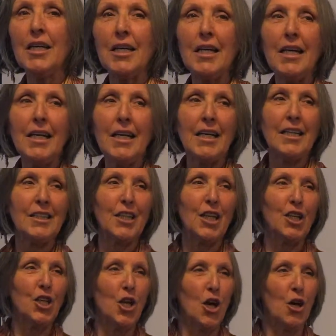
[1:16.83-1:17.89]
And
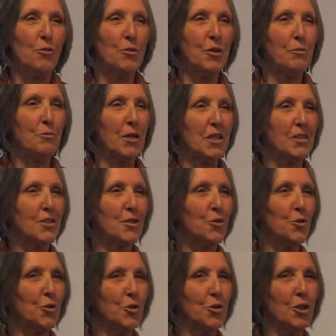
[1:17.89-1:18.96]
along with bee
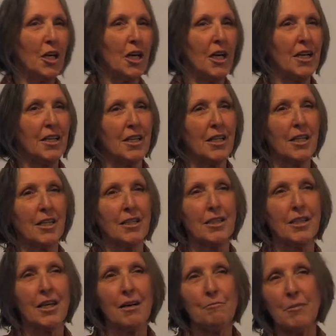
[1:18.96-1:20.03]
school, I
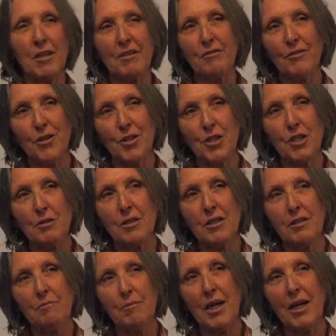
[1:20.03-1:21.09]
then got my first
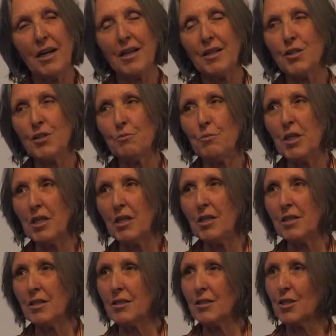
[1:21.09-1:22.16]
package of
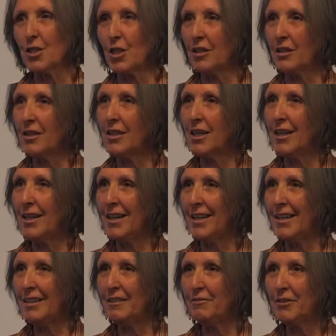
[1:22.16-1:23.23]
bees and started a
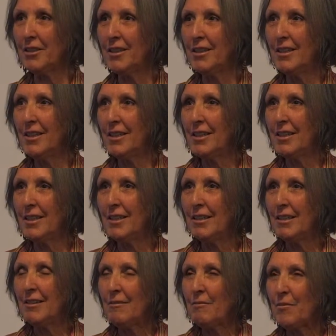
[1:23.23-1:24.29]
hive.
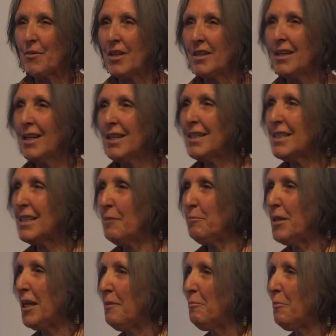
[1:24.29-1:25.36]
And then in
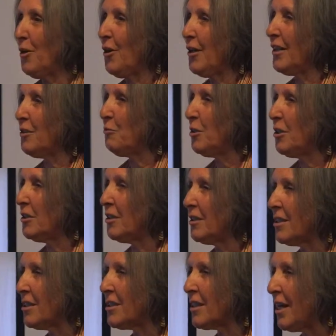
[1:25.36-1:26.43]
September, in a
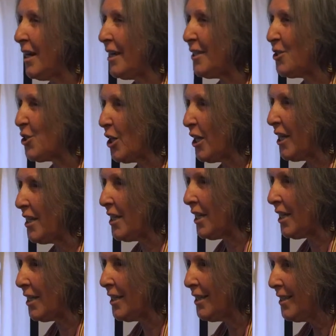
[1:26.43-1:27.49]
wilderness guide
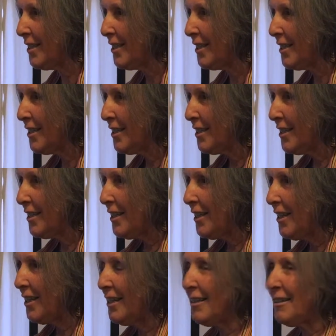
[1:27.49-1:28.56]
training,
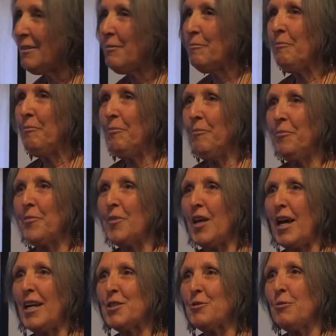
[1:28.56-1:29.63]

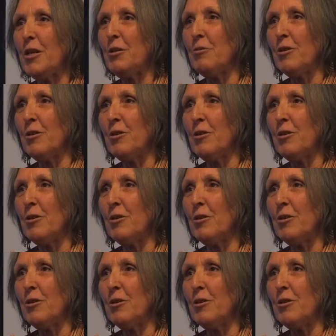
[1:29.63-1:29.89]
as we